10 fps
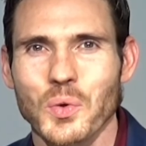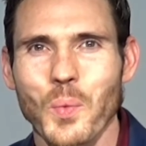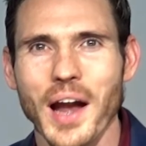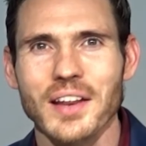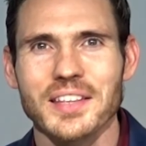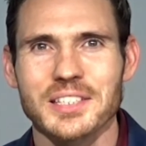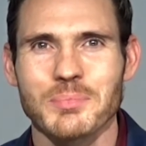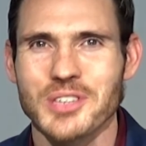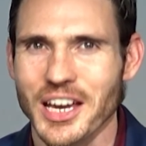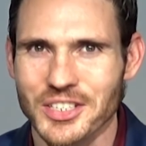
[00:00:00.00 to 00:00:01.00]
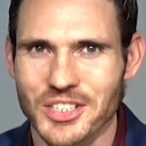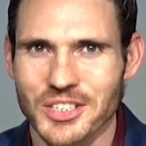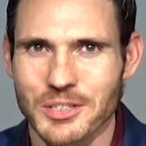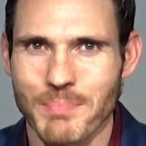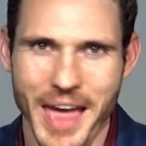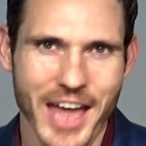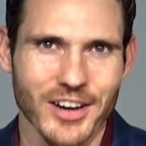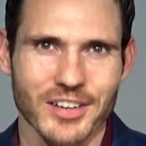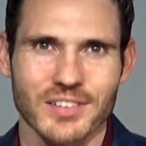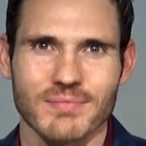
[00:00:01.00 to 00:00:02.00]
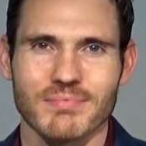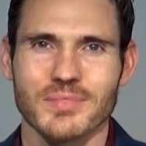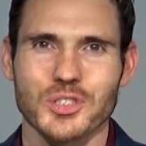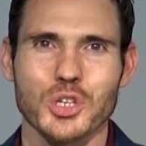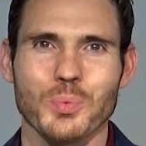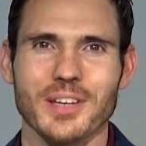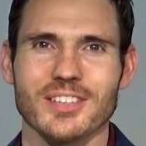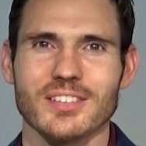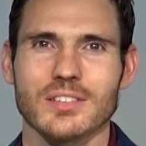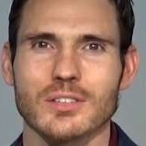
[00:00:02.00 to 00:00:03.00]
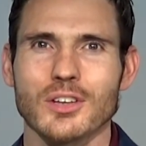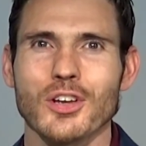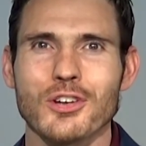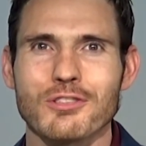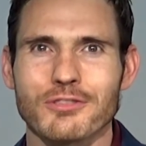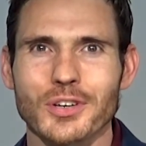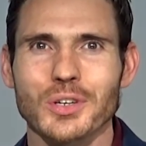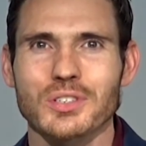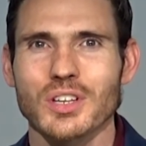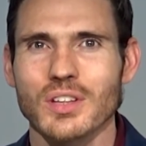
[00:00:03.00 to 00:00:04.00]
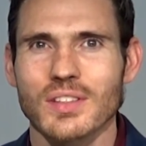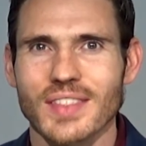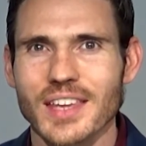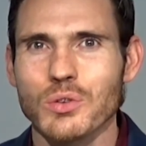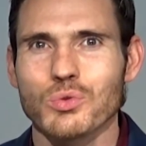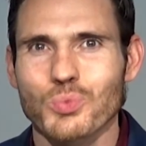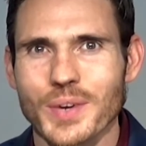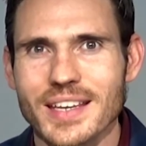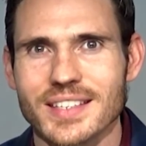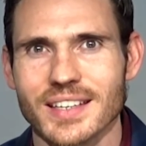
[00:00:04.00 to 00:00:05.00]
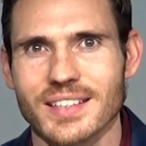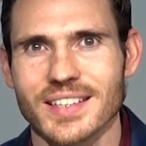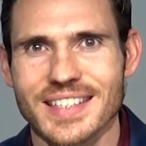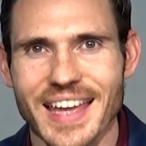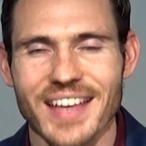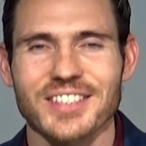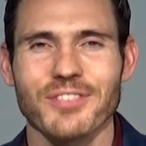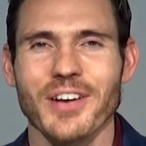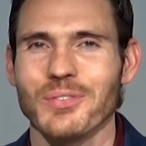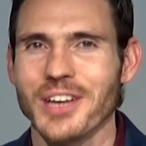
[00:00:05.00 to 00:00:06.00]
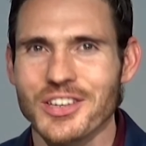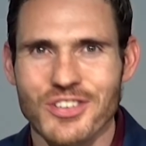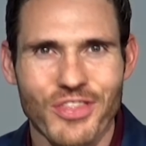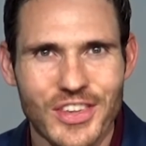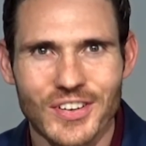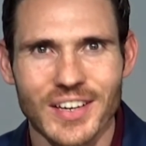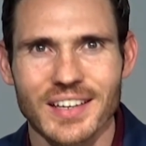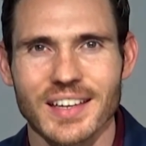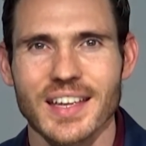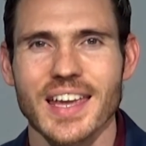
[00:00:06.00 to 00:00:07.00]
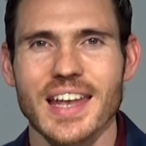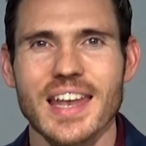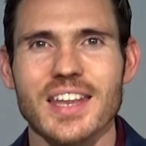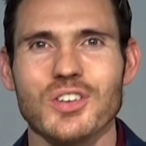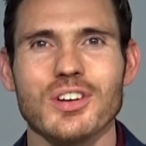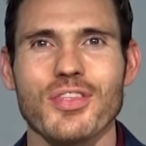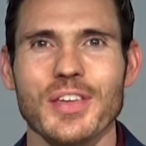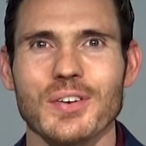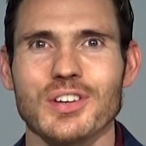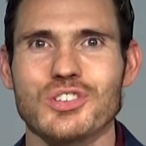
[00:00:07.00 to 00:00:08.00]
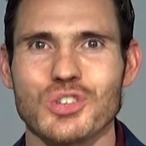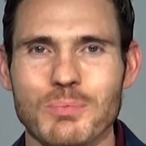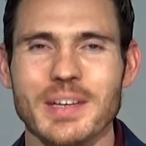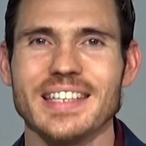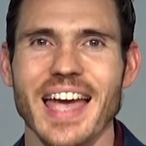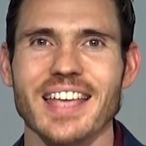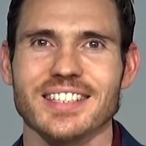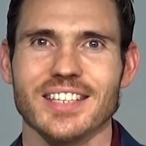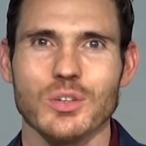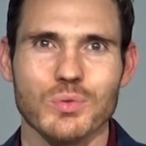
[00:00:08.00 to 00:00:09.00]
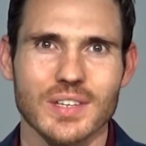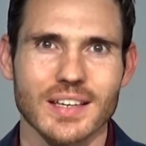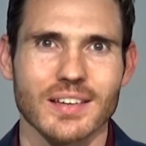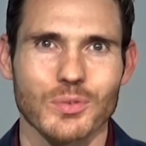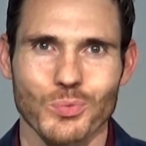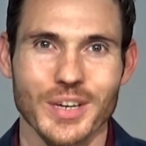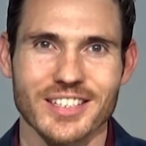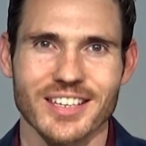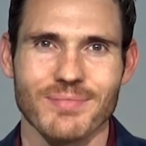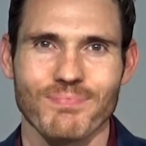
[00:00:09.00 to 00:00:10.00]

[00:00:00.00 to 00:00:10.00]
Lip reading: Why do these objections matter? 2 reasons. First, they use reason to test the foundation theory, and any good theory should be tested using reason.